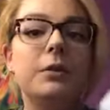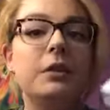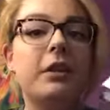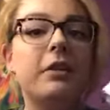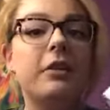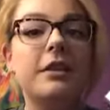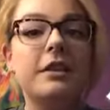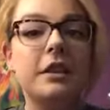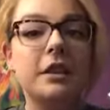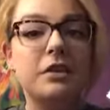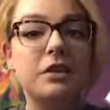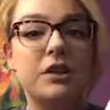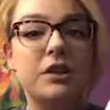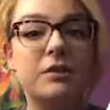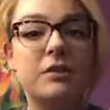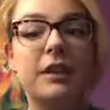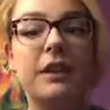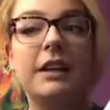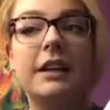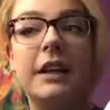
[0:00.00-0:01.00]
The only thing
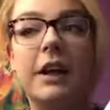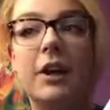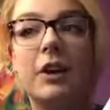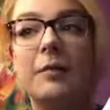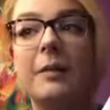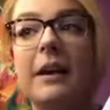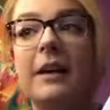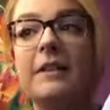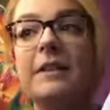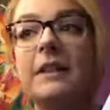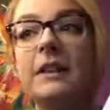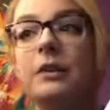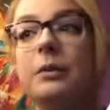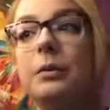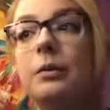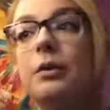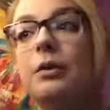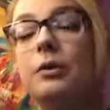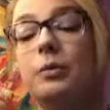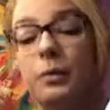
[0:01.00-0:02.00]
really cared about in this
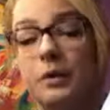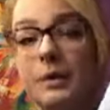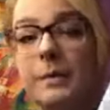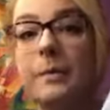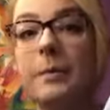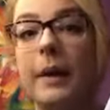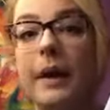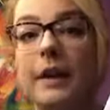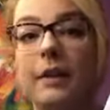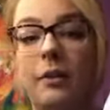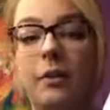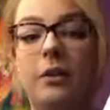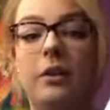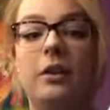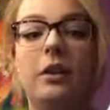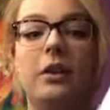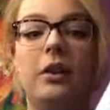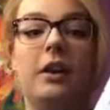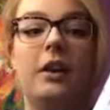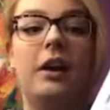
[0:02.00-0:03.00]
world was Bale
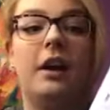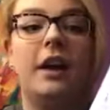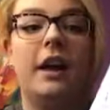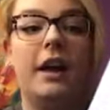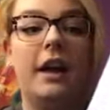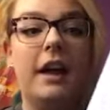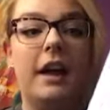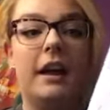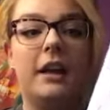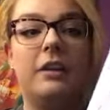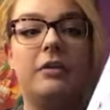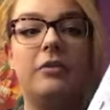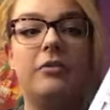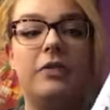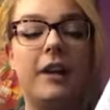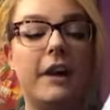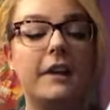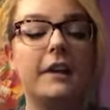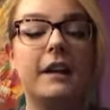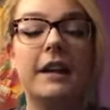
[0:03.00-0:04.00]
and
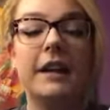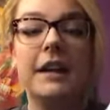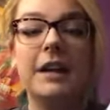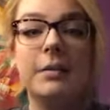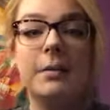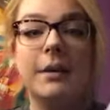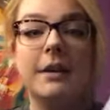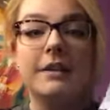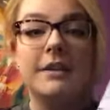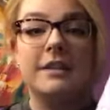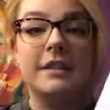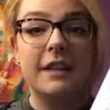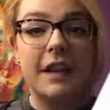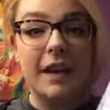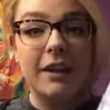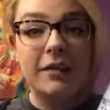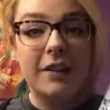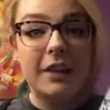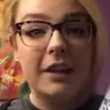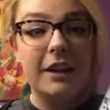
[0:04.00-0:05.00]
finding him and
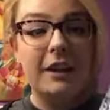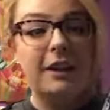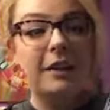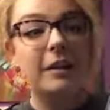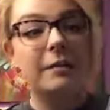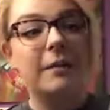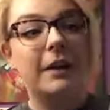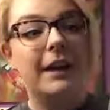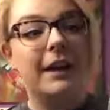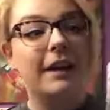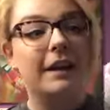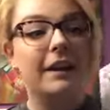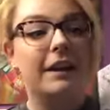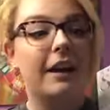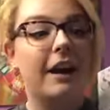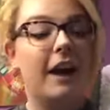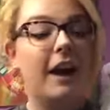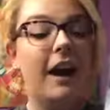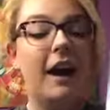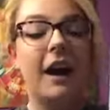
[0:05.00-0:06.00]
saving him and
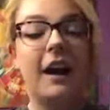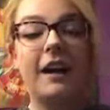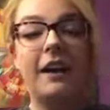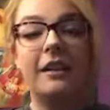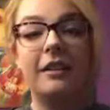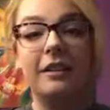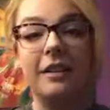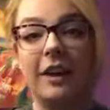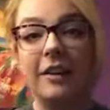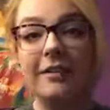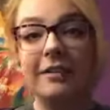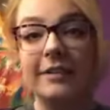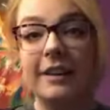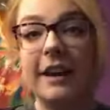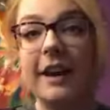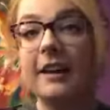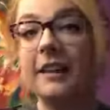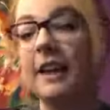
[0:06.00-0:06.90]
I loved that.